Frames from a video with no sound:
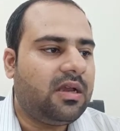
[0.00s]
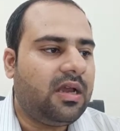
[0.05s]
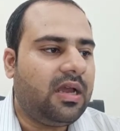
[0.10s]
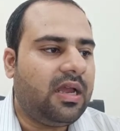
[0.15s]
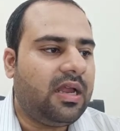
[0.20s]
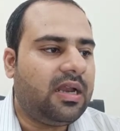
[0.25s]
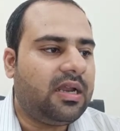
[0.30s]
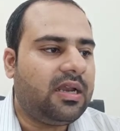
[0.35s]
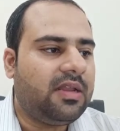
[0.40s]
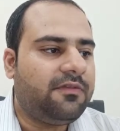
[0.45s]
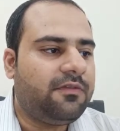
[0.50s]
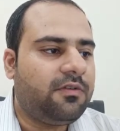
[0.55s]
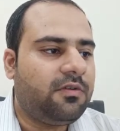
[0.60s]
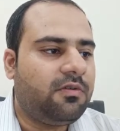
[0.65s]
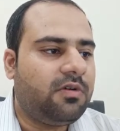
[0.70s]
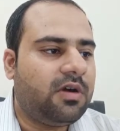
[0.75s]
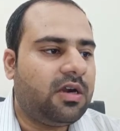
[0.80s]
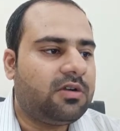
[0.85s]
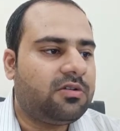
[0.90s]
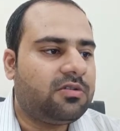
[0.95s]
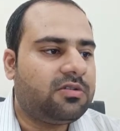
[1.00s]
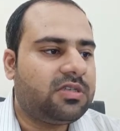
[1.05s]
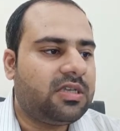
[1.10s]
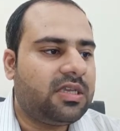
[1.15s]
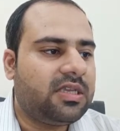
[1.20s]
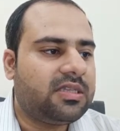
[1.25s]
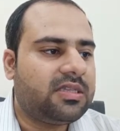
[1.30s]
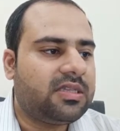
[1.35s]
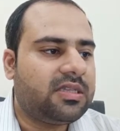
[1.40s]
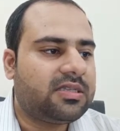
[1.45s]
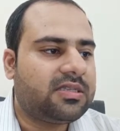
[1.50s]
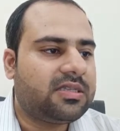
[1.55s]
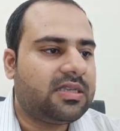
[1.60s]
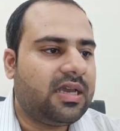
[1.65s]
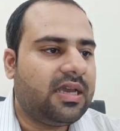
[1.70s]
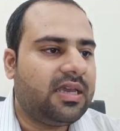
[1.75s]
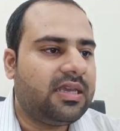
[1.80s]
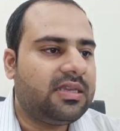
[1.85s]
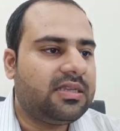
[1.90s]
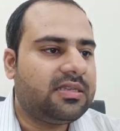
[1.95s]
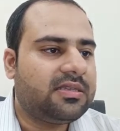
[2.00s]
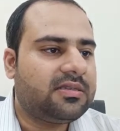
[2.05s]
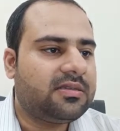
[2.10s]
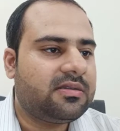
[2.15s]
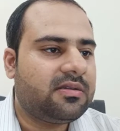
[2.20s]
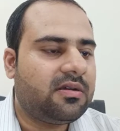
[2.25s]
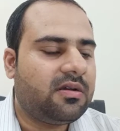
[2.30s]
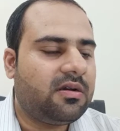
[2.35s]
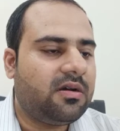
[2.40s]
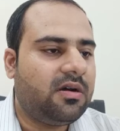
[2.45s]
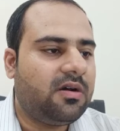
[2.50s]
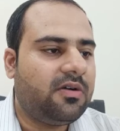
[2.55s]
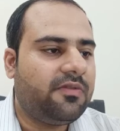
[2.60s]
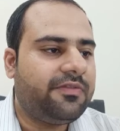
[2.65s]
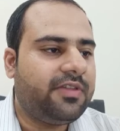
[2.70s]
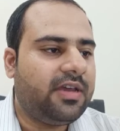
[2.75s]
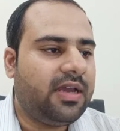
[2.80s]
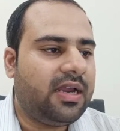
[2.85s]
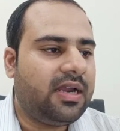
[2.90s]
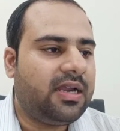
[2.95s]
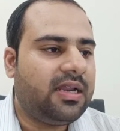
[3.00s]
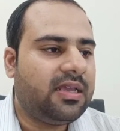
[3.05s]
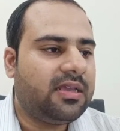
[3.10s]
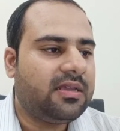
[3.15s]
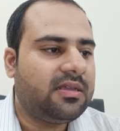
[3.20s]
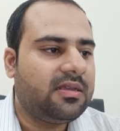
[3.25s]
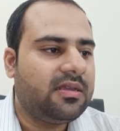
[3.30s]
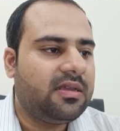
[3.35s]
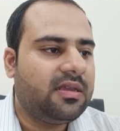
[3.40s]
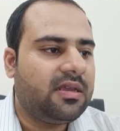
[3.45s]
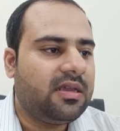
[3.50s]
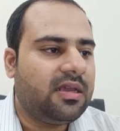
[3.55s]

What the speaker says: And if you want to change the size of the heading,